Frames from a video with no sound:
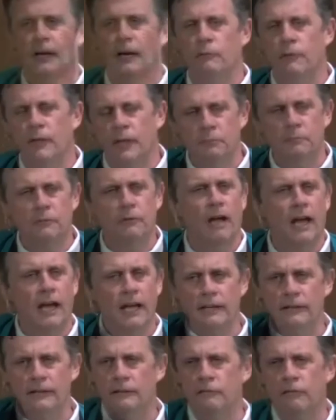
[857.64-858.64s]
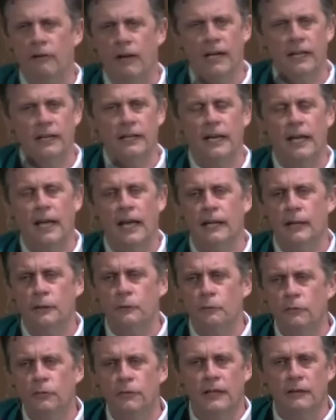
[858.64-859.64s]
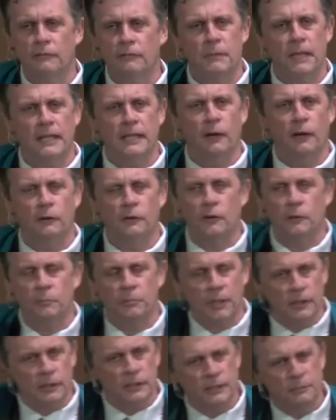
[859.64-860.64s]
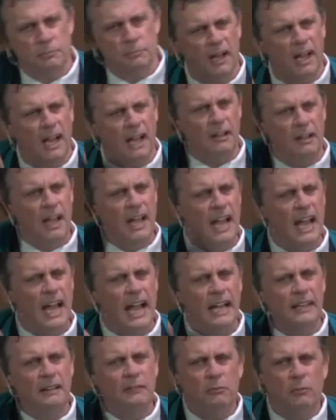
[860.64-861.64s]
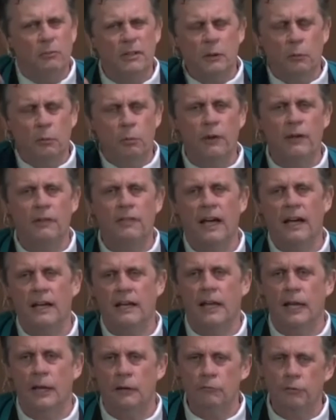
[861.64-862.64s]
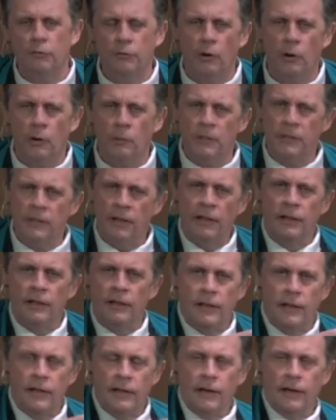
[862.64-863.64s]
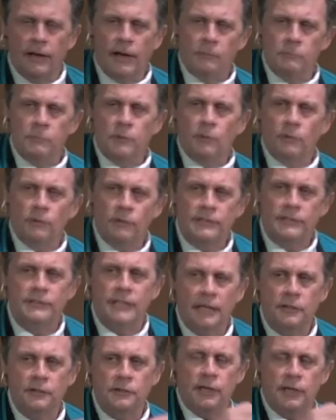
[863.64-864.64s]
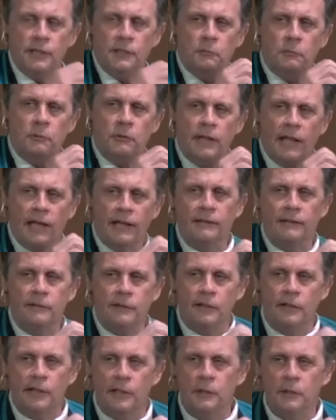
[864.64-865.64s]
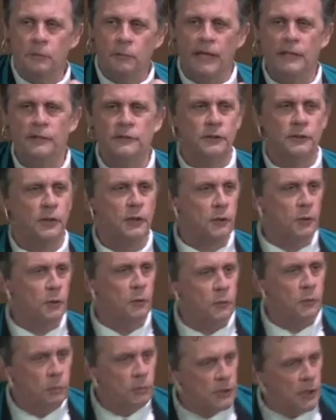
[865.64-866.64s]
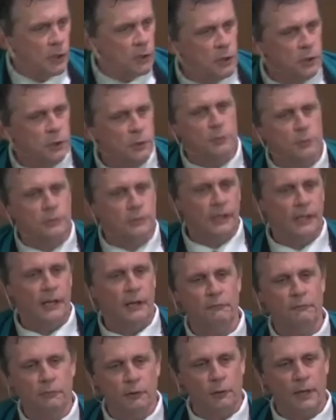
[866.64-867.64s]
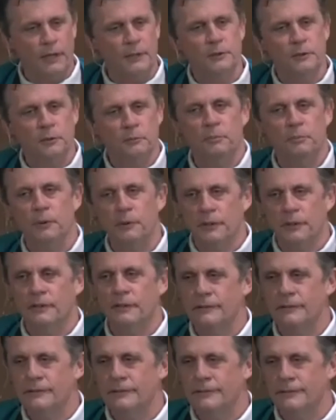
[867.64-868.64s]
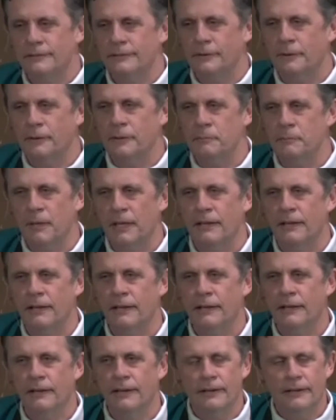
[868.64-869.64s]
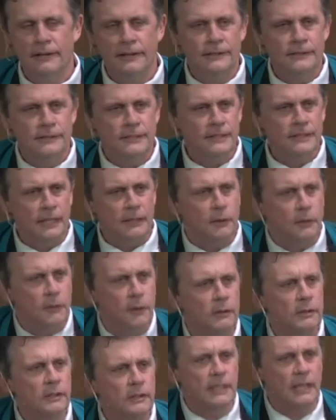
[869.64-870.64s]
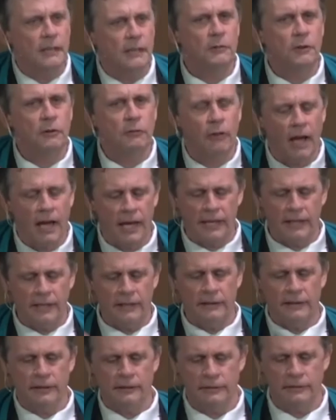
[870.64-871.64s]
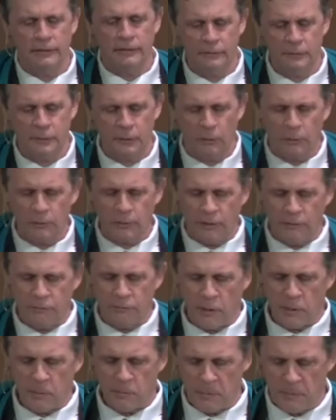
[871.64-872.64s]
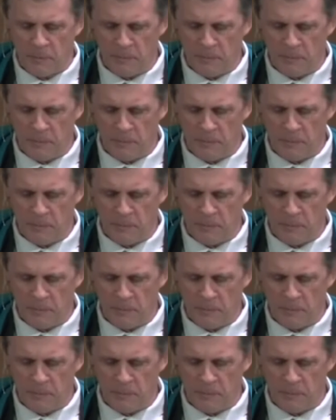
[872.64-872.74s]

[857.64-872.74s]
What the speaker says: I'll keep trying and trying again. I don't think of many other abilities, but I wonder where that came from. And I'm not exaggerating when The Little Engine That Could was a hugely influential book on me. Just like you've got to keep trying and not give up.